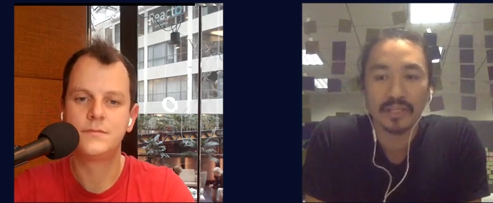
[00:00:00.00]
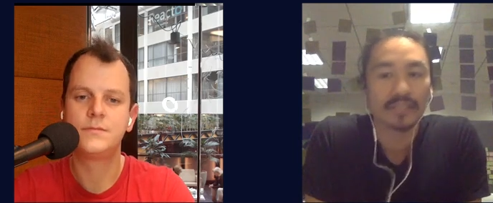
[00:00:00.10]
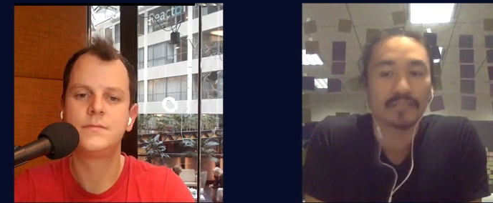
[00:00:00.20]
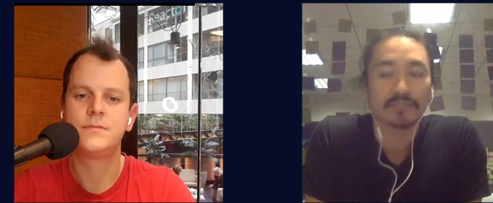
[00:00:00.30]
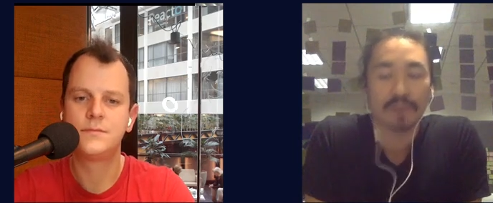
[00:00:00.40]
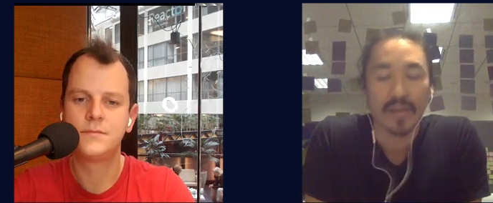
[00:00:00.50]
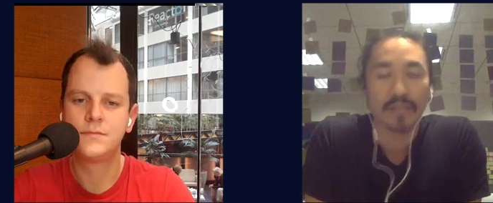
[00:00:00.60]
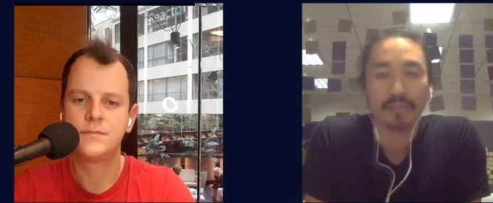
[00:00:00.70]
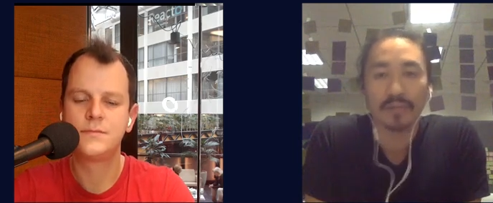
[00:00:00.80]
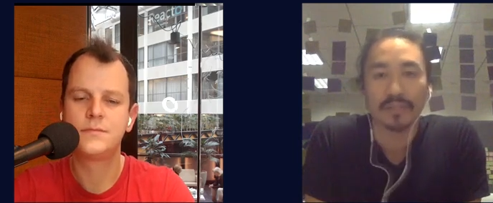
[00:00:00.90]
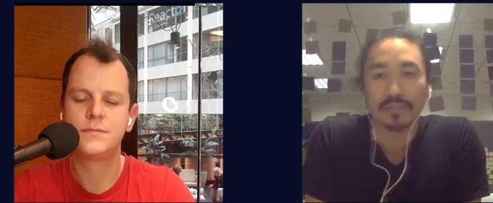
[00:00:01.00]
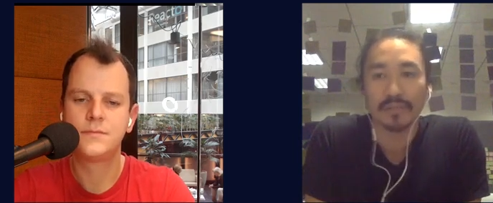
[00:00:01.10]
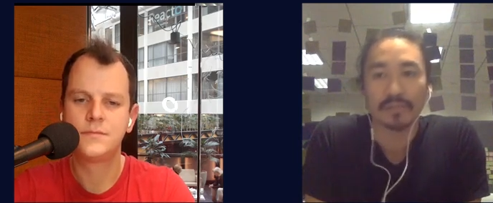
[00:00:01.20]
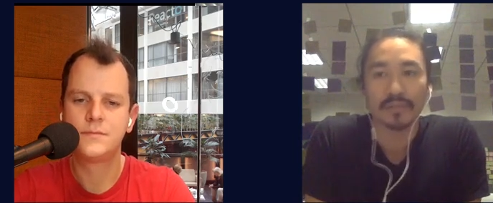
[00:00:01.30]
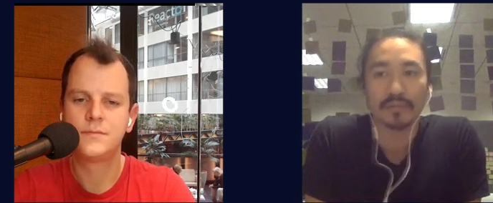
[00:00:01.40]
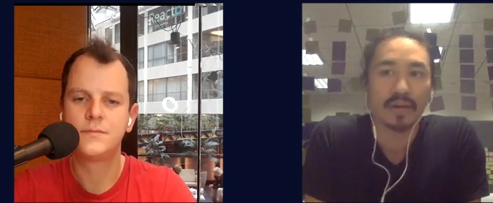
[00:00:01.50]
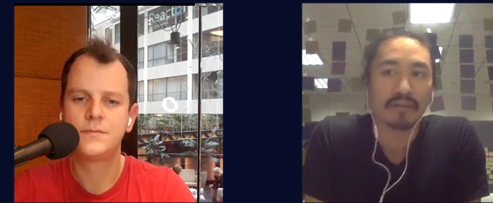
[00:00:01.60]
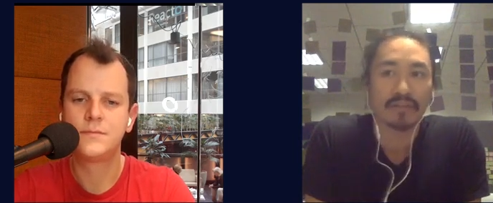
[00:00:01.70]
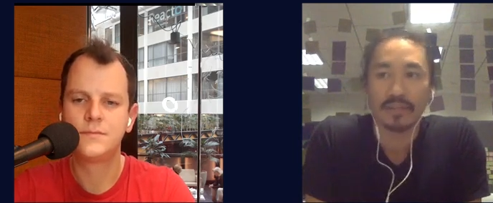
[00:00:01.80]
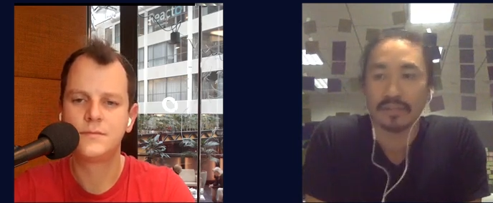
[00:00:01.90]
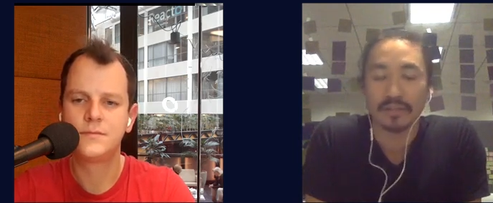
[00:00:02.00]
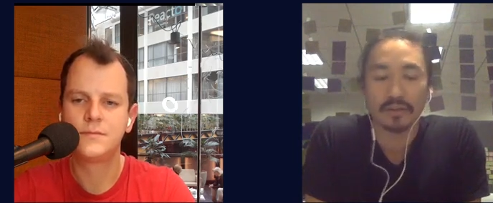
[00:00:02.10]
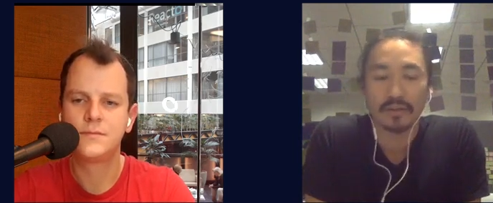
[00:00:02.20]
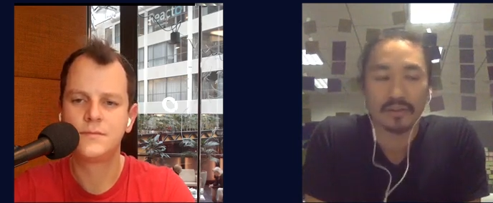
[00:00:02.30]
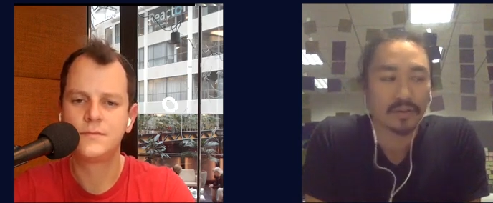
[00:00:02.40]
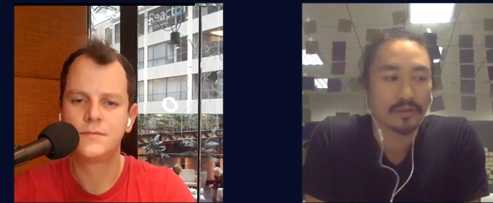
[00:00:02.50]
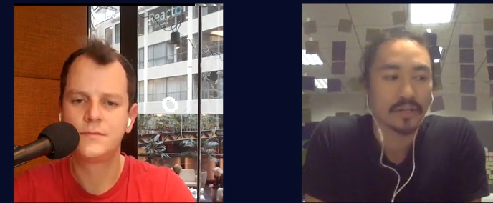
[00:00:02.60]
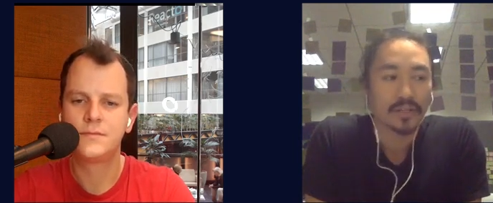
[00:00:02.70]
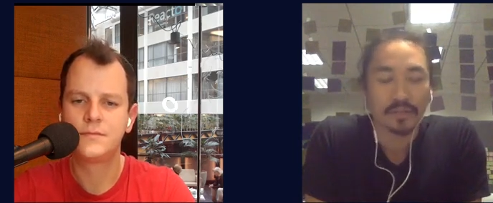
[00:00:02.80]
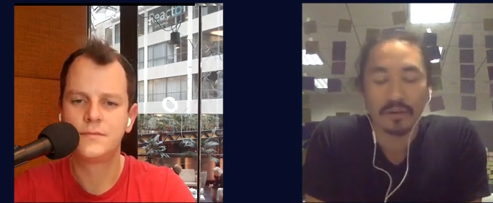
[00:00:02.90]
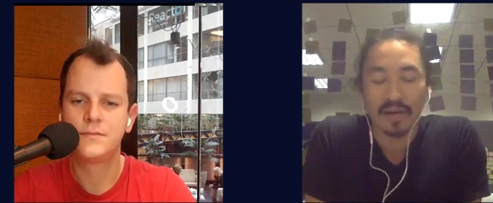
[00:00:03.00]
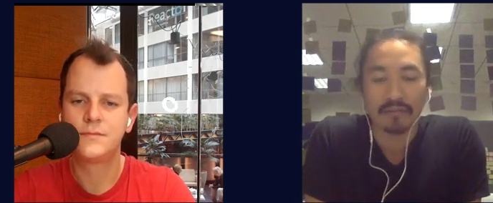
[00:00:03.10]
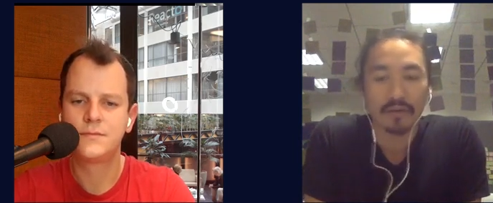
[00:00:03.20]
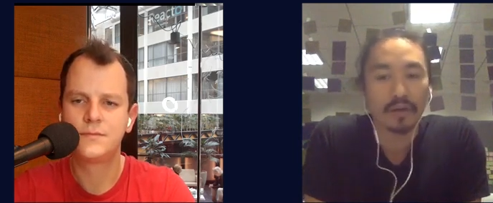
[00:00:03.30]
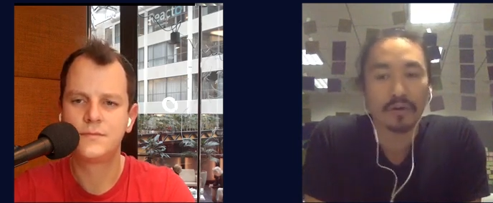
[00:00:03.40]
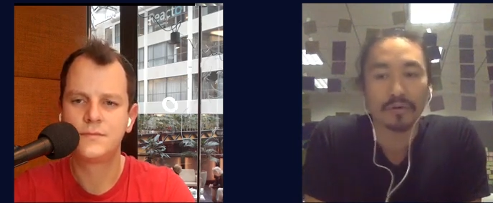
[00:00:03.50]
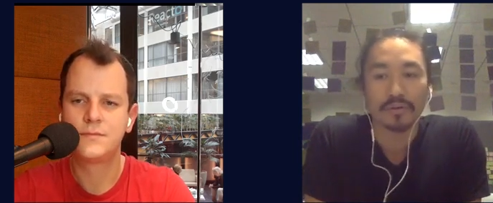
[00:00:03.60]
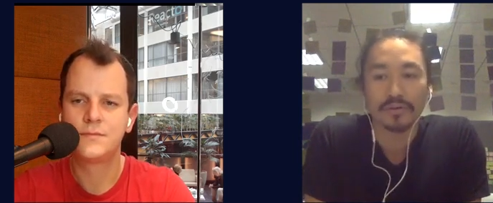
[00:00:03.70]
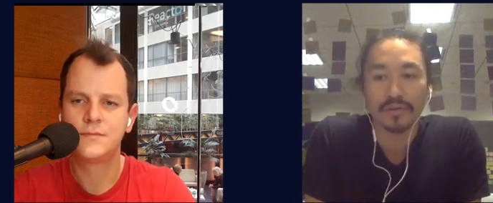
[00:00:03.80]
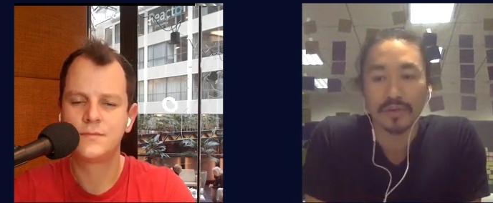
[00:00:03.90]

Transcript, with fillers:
Speaker 1: easy for anyone to be able to graph it you know and then you know have our own